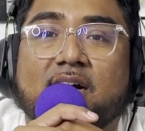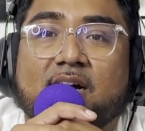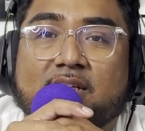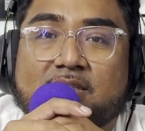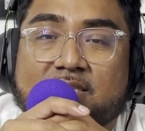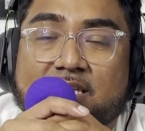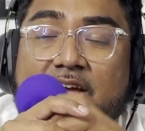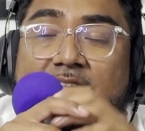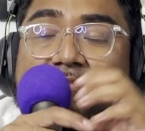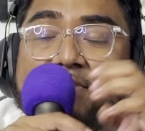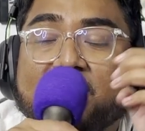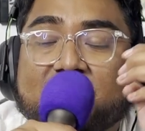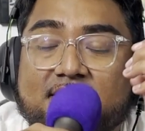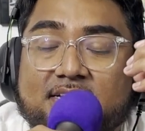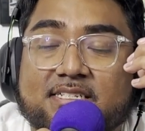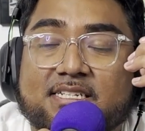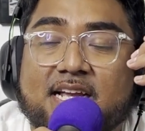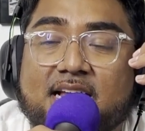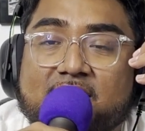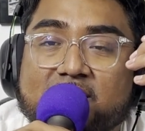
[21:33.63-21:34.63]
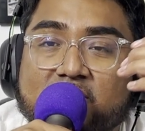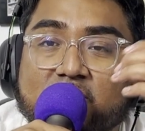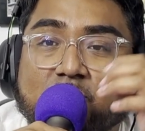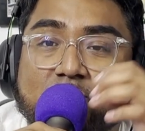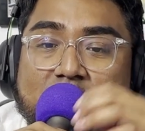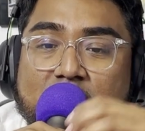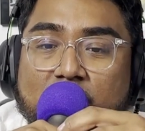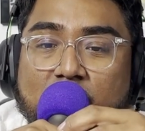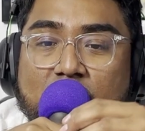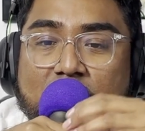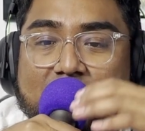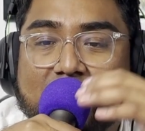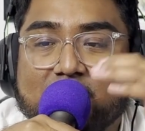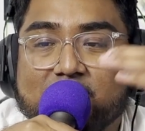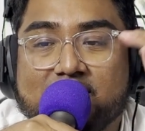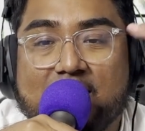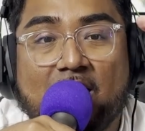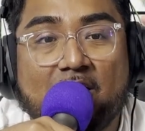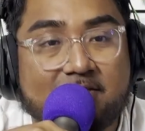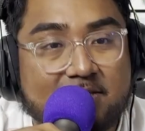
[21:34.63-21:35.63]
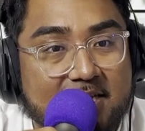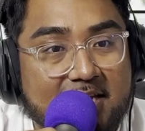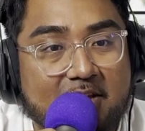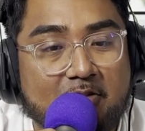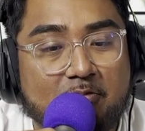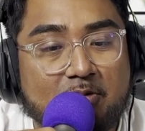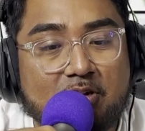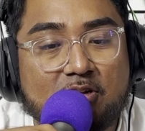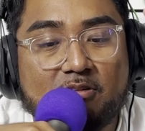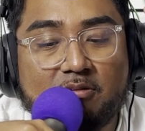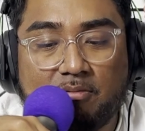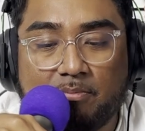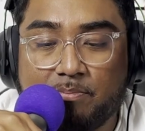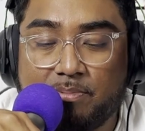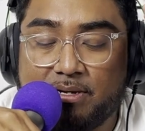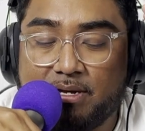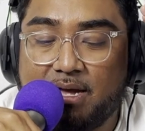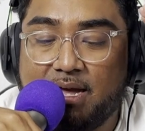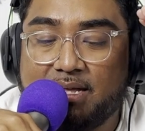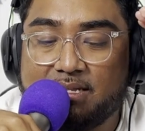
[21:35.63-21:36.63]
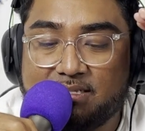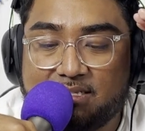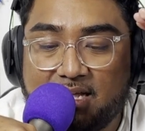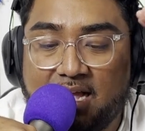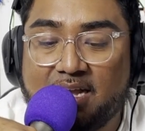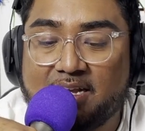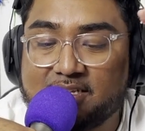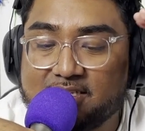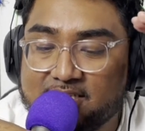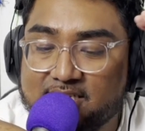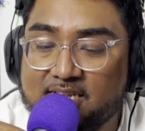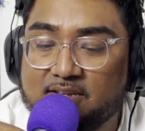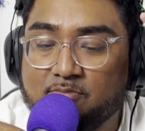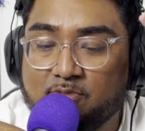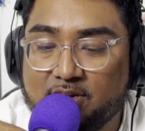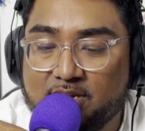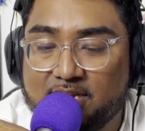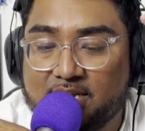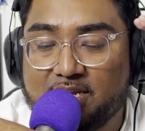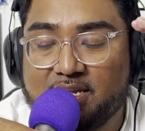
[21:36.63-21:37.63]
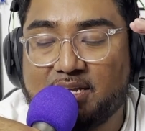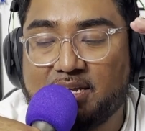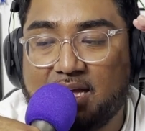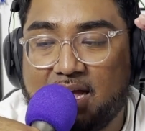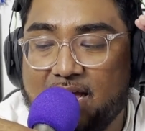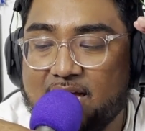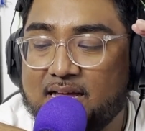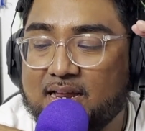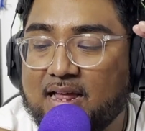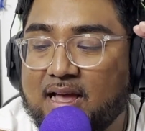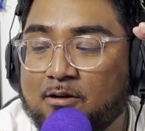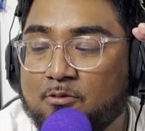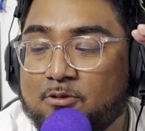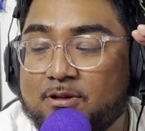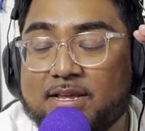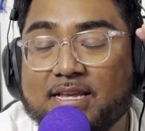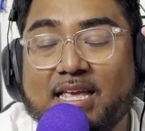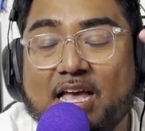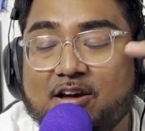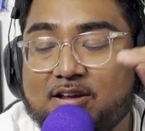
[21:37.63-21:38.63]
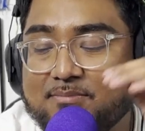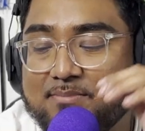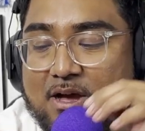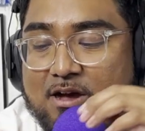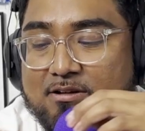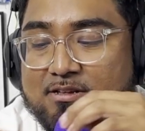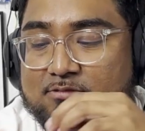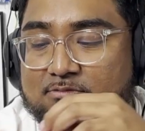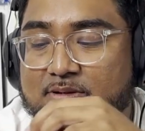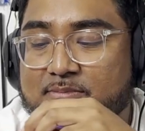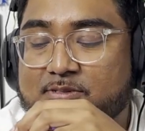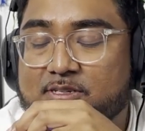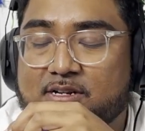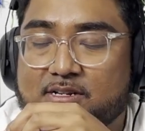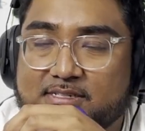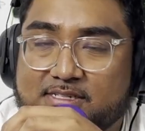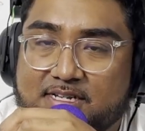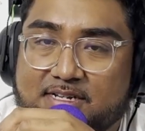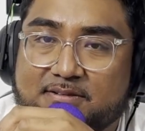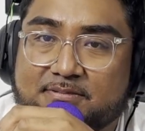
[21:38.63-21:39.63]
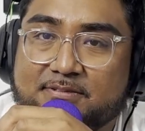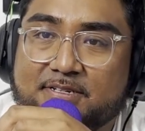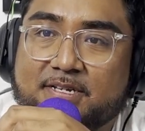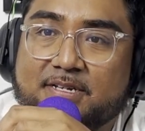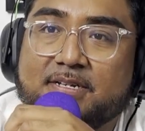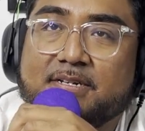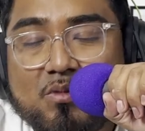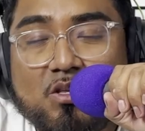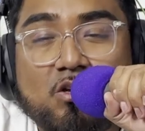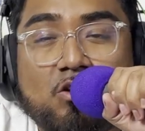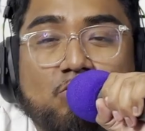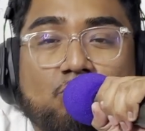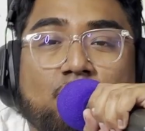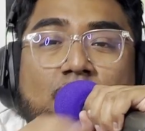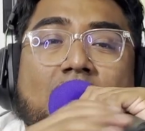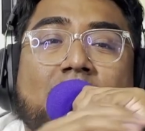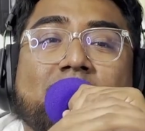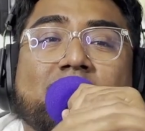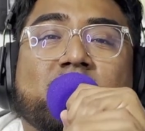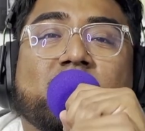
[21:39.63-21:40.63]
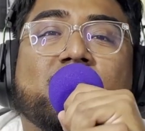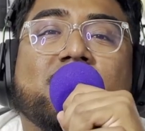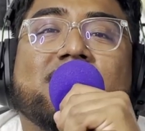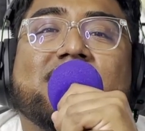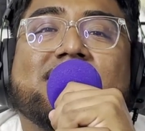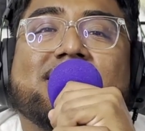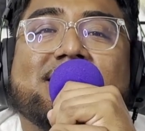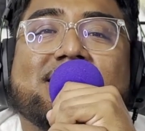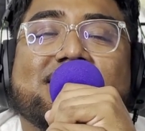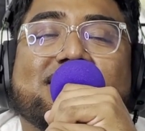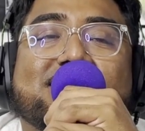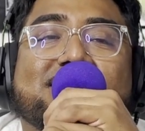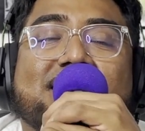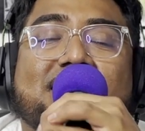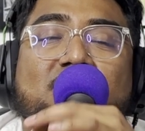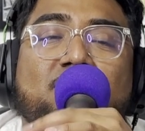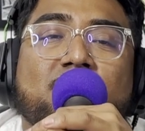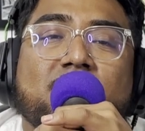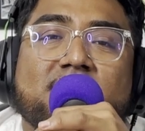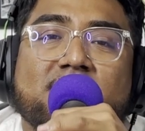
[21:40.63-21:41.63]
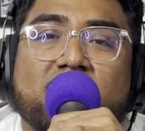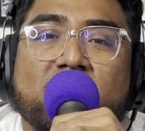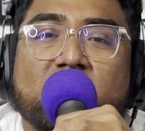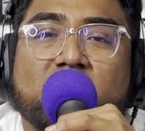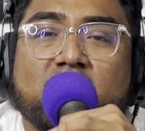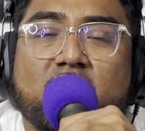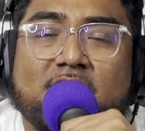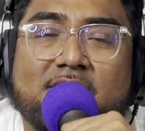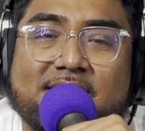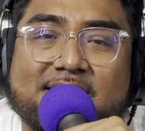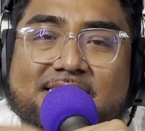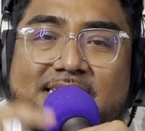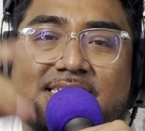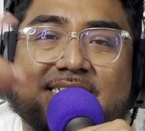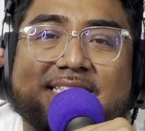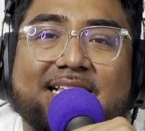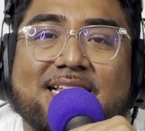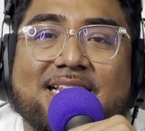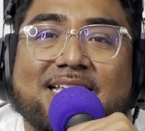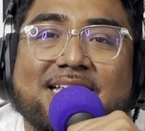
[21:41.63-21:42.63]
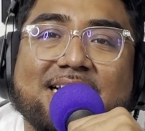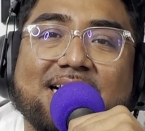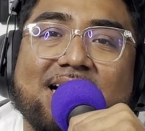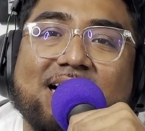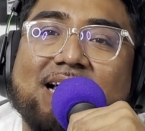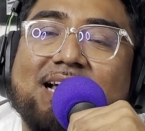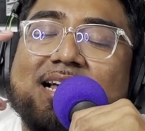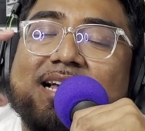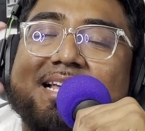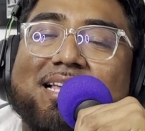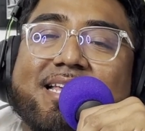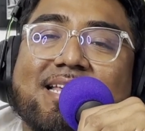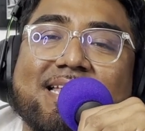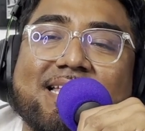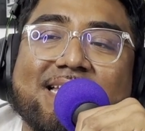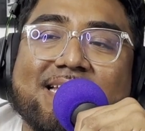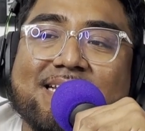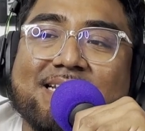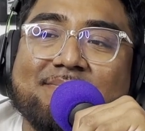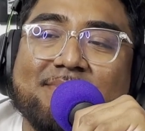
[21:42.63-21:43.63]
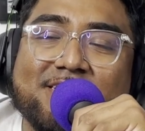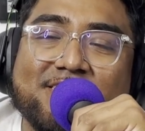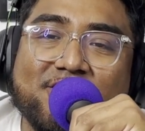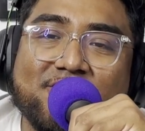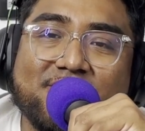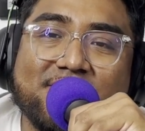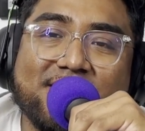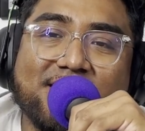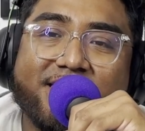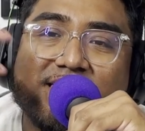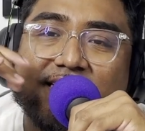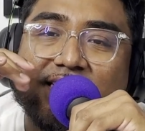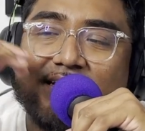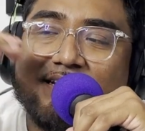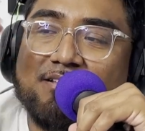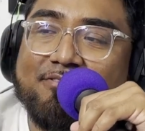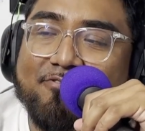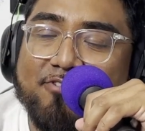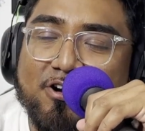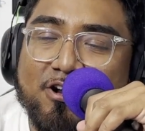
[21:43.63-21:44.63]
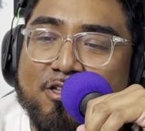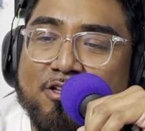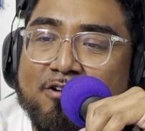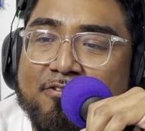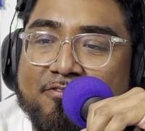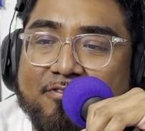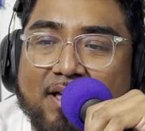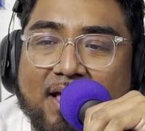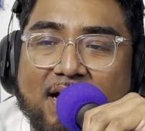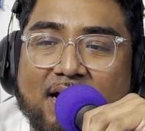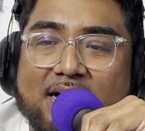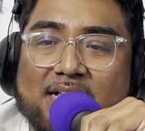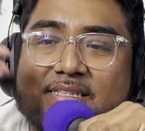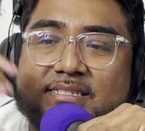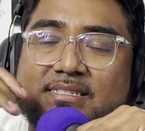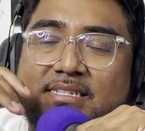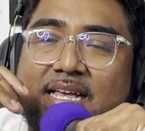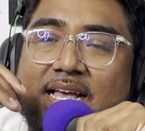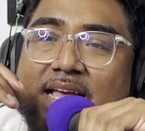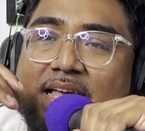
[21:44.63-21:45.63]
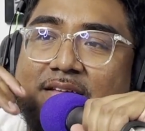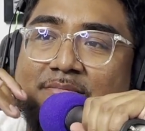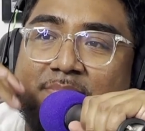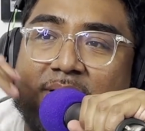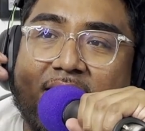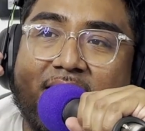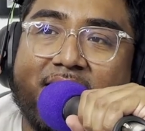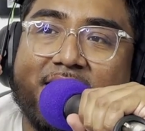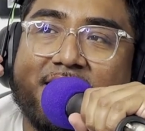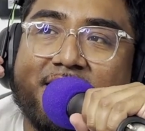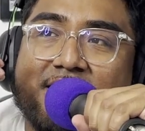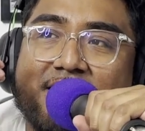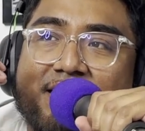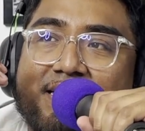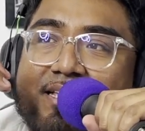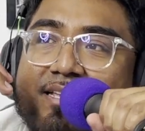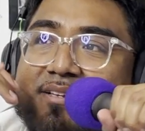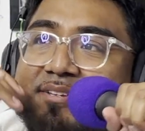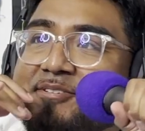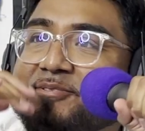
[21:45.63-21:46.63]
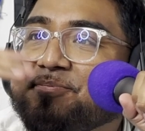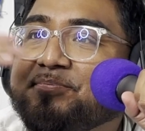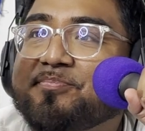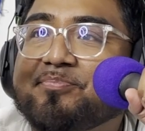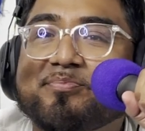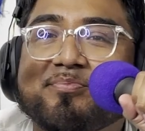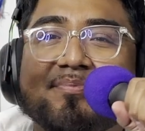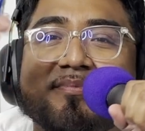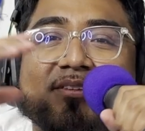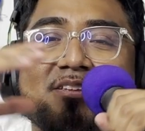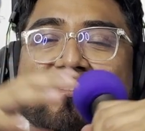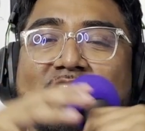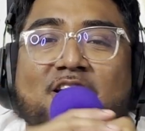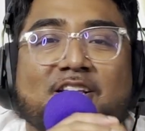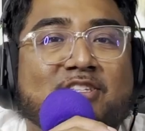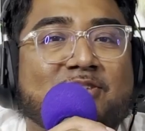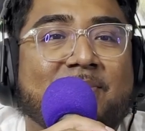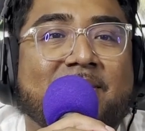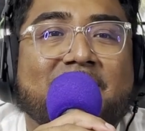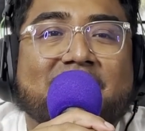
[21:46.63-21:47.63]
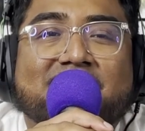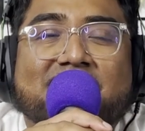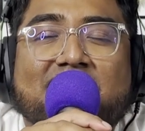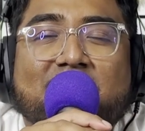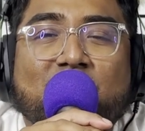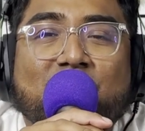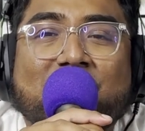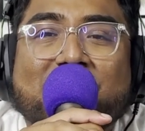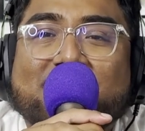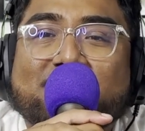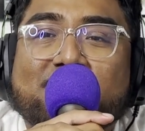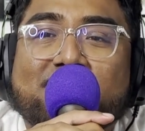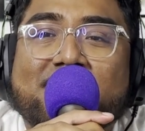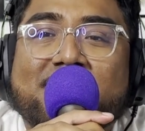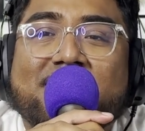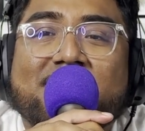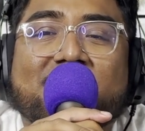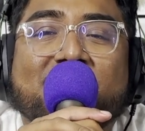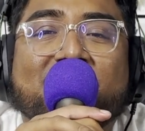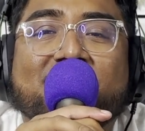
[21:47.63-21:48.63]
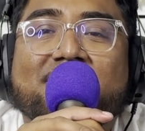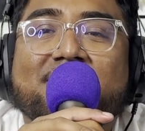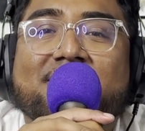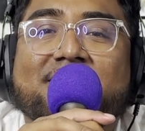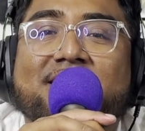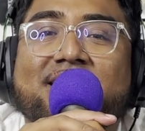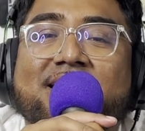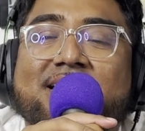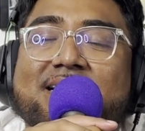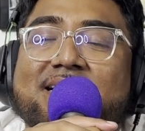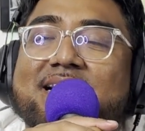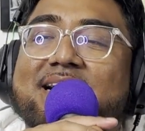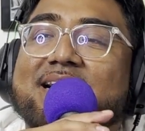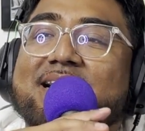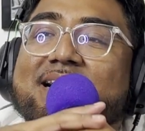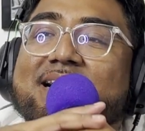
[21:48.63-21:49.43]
definitely a chance to win Roland Garros. I don't think he will, but I could see him winning it. I wouldn't count him out is what I'm trying to say. Real Madrid celebrate their 36th La Liga in Madrid in front of their fans. And, man, not too many takeaways from it other than,